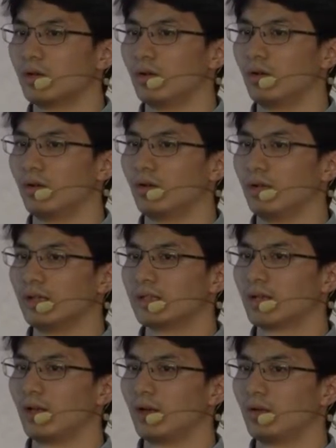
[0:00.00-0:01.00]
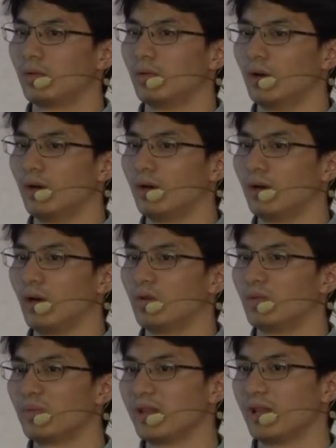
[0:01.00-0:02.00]
or Intel
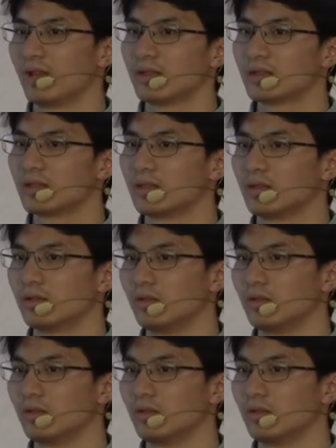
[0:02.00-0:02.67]
IOPS